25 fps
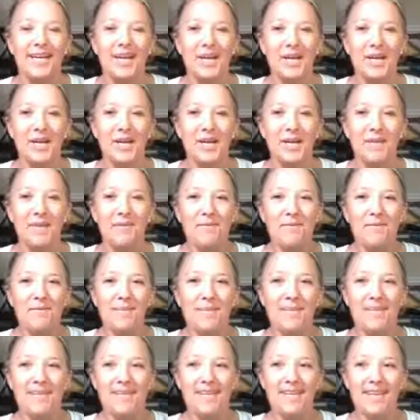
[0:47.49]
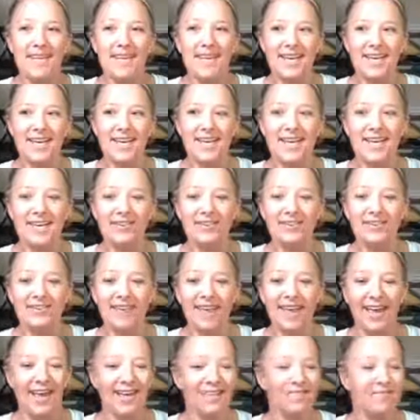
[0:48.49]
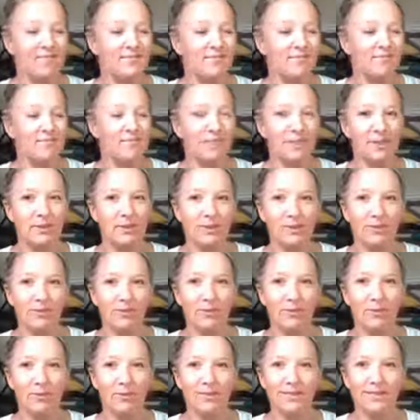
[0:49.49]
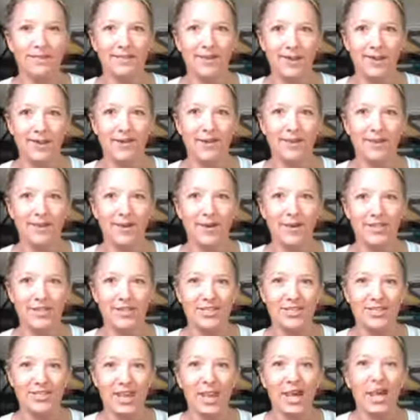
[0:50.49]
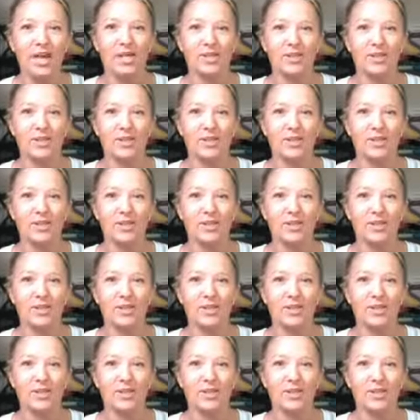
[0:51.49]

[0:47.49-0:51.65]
To dig in and just ask some beautiful but tough questions.